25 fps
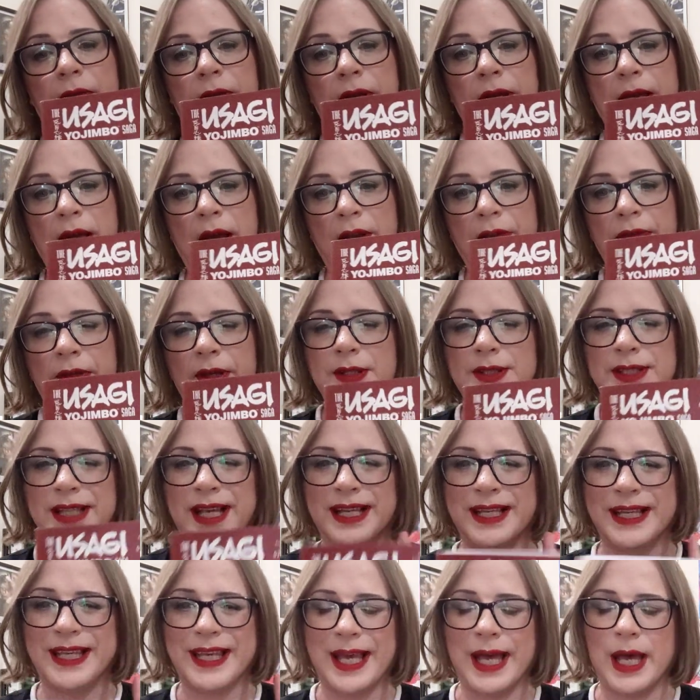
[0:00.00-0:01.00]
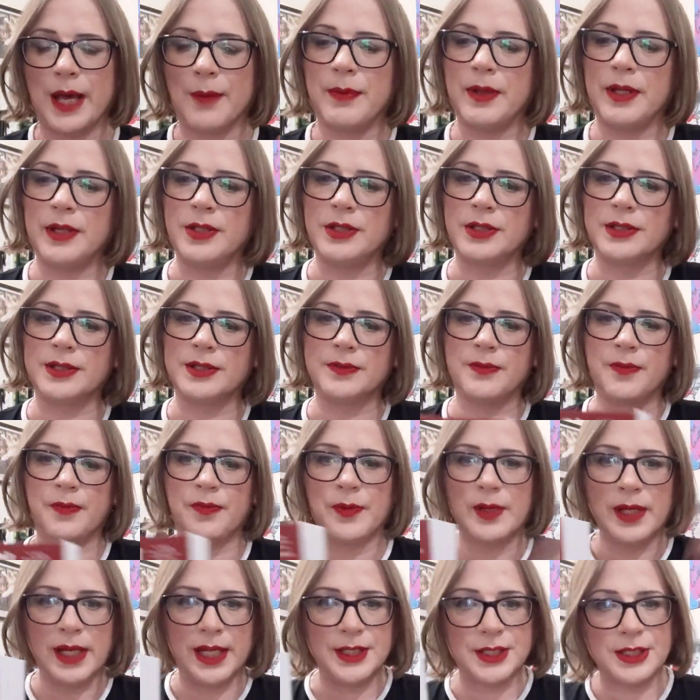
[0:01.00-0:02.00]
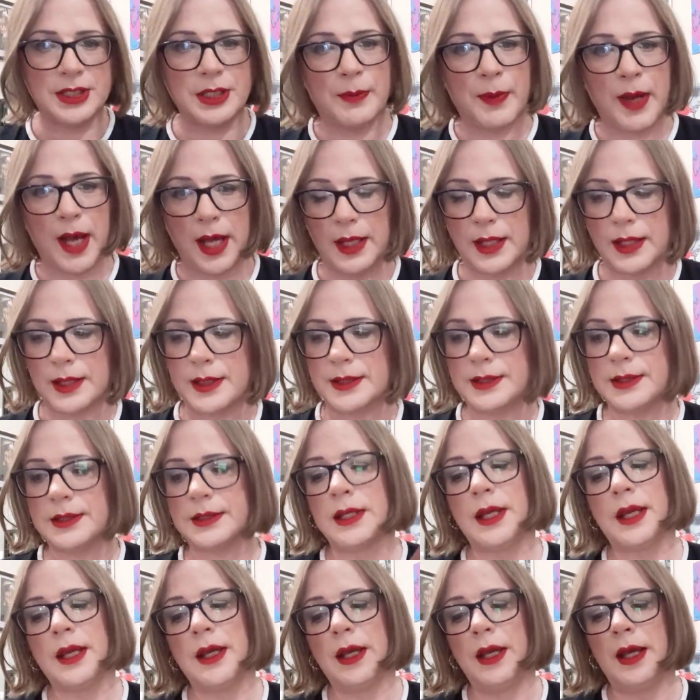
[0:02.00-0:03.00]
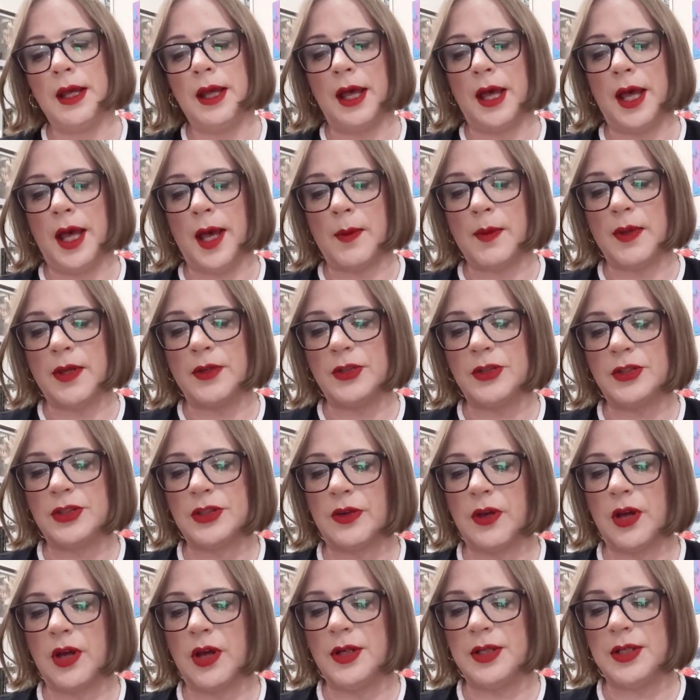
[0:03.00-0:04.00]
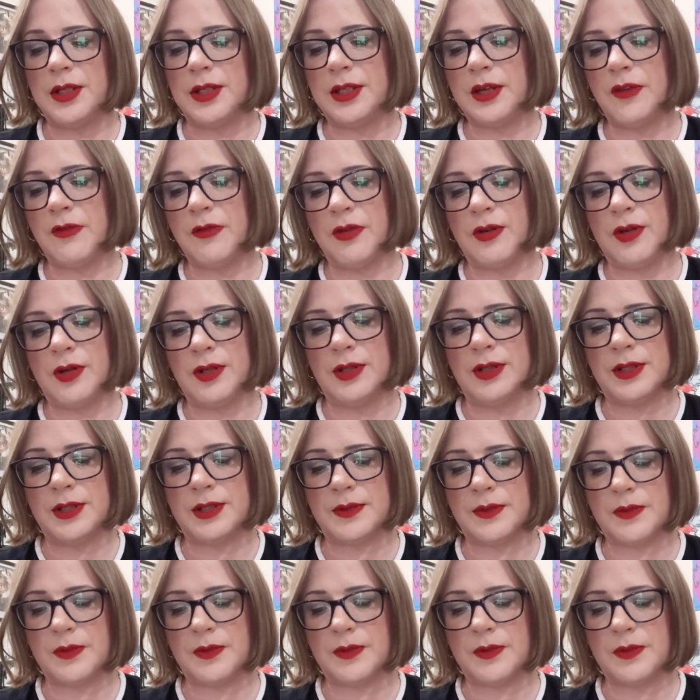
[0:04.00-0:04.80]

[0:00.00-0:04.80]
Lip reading: It kind of fills that gap. It just cleanses your palate, gives you a different